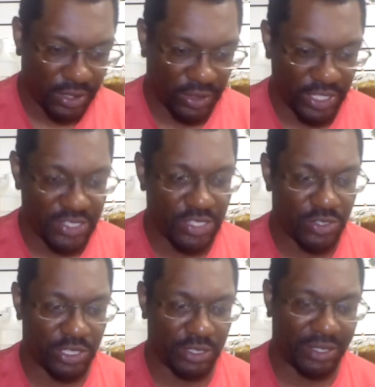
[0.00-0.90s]
this
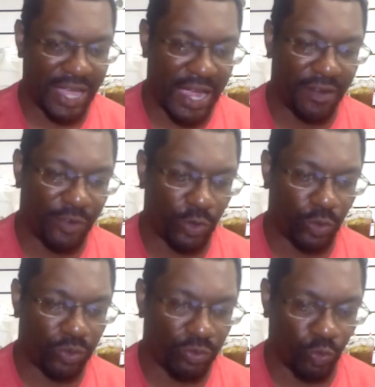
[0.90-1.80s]
is kind of
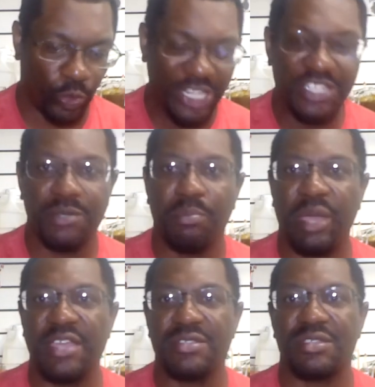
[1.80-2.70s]
a
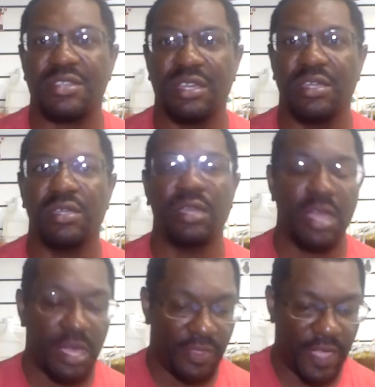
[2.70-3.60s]
region-based thing.
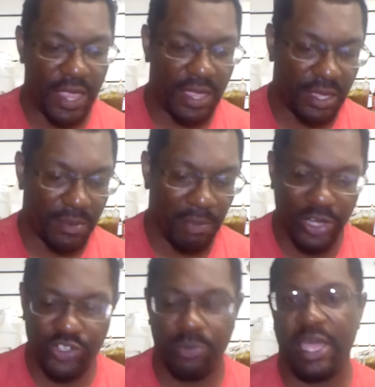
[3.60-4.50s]
They,
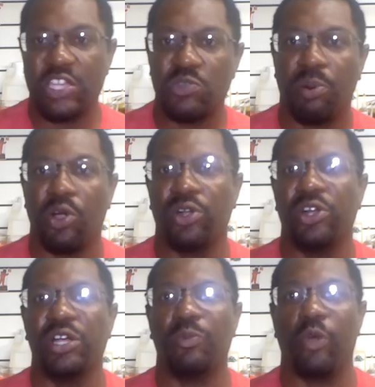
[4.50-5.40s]
Monster Bass,
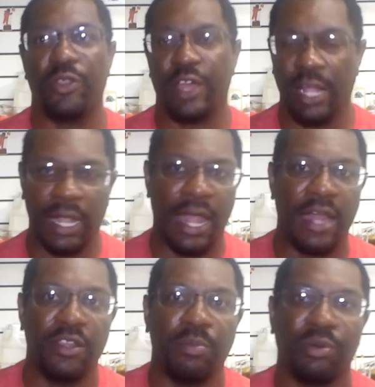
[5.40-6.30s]
partnered up with a
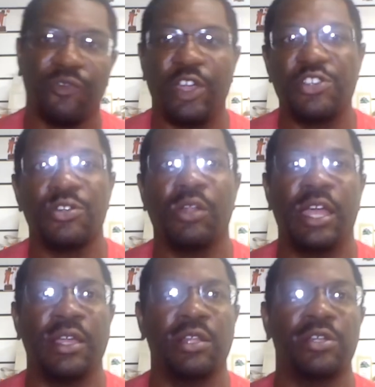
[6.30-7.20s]
lot of the professional
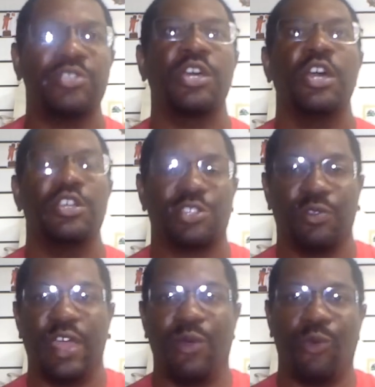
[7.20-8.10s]
anglers, so
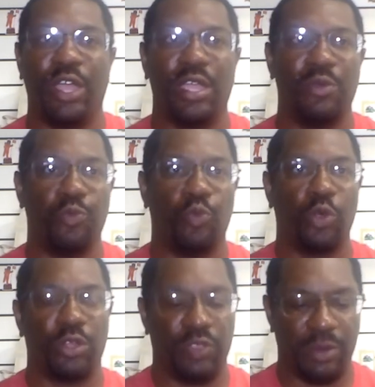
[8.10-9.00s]
that way
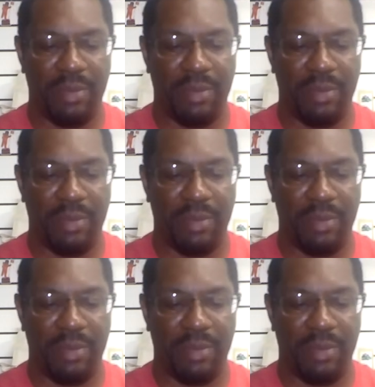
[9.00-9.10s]
they're